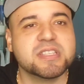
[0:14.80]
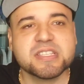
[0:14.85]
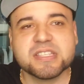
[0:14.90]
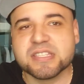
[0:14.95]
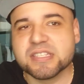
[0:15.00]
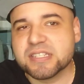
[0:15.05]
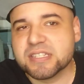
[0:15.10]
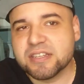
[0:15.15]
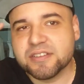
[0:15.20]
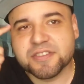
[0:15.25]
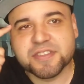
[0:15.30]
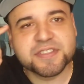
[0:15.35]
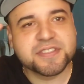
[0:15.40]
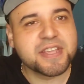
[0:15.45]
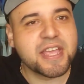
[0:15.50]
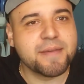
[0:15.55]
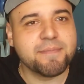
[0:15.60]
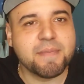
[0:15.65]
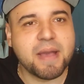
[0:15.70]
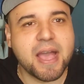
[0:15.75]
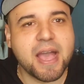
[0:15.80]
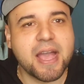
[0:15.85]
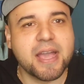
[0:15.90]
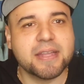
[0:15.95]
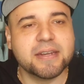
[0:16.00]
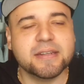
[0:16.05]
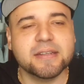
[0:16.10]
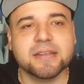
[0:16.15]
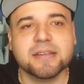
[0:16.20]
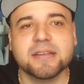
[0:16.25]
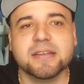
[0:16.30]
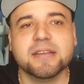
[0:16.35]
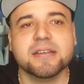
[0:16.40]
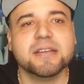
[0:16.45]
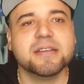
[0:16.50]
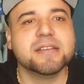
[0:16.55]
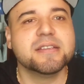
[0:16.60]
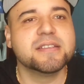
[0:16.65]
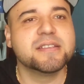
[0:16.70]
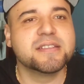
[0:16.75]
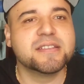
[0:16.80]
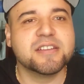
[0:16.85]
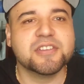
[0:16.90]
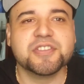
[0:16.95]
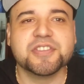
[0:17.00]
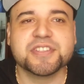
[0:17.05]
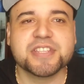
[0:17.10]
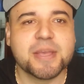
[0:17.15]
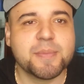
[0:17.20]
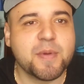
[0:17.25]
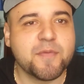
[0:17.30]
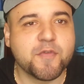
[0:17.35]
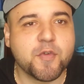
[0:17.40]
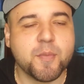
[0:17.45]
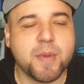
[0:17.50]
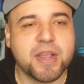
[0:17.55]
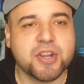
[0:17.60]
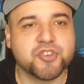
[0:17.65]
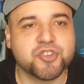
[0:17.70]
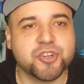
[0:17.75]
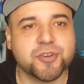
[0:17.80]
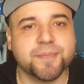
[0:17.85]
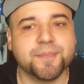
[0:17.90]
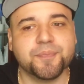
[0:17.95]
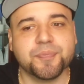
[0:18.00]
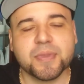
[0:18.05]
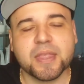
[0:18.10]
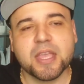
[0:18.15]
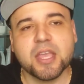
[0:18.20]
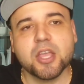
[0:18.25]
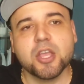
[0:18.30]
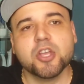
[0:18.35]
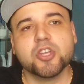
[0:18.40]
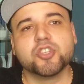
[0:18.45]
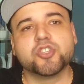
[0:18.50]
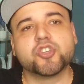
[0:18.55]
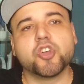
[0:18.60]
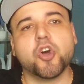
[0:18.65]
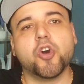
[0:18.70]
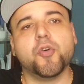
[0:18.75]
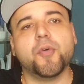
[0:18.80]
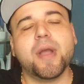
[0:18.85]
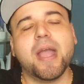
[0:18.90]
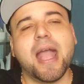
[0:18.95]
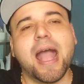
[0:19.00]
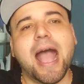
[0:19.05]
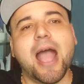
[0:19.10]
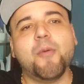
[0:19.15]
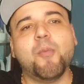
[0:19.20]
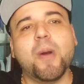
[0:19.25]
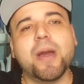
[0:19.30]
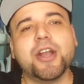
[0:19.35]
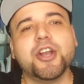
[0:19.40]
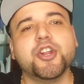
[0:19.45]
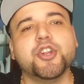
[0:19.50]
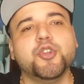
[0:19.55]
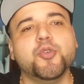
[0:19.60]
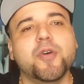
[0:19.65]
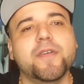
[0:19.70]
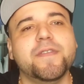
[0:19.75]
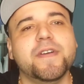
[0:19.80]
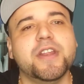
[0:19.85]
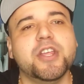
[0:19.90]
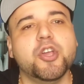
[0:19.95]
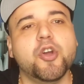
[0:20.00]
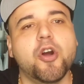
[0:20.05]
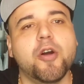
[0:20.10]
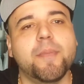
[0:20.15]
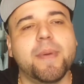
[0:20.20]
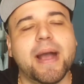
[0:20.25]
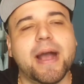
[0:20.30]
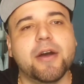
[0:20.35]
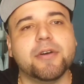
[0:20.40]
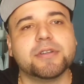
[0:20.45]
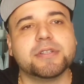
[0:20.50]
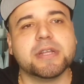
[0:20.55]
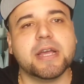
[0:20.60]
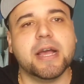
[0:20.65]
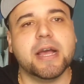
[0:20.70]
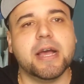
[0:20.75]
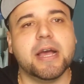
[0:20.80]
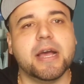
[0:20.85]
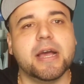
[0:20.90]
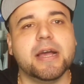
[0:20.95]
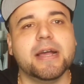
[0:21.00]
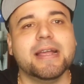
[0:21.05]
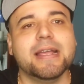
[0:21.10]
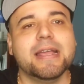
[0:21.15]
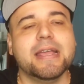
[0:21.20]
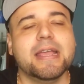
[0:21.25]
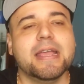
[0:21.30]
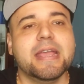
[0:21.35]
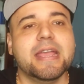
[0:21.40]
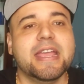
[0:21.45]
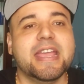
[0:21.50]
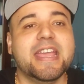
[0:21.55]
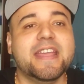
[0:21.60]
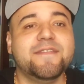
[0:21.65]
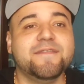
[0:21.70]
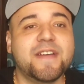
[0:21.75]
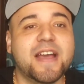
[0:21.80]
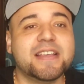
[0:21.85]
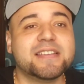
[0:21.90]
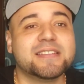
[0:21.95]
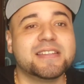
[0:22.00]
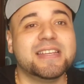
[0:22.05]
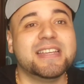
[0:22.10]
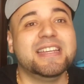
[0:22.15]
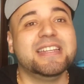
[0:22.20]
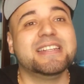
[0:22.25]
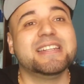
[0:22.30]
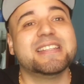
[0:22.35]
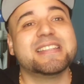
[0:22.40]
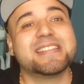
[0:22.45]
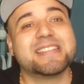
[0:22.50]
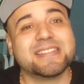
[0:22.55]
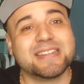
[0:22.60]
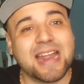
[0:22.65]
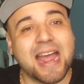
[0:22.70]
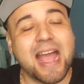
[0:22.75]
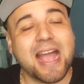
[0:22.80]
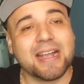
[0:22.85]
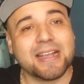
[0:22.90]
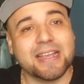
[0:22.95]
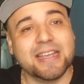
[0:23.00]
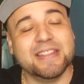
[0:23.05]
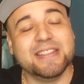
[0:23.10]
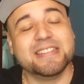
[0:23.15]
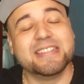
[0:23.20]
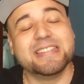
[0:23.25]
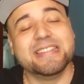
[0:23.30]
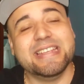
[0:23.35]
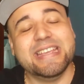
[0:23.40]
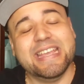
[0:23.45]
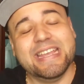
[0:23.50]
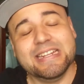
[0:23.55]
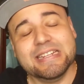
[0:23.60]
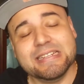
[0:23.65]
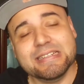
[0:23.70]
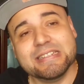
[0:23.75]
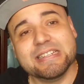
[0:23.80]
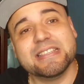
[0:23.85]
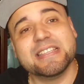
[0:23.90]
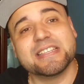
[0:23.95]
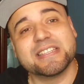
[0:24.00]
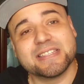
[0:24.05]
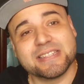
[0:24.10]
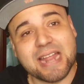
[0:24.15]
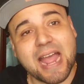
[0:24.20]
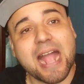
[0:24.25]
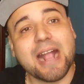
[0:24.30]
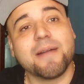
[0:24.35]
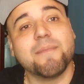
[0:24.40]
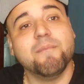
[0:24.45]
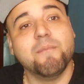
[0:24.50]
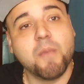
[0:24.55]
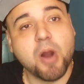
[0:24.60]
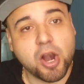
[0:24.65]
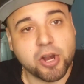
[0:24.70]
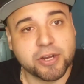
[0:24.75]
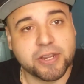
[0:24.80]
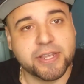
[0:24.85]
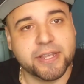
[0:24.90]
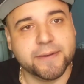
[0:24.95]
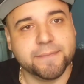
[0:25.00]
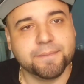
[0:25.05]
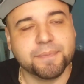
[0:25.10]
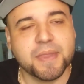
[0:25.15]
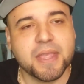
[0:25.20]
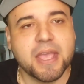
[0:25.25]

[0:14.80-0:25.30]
still the same mind, still the same information. So I wanted to do a video about investing into into the stock market.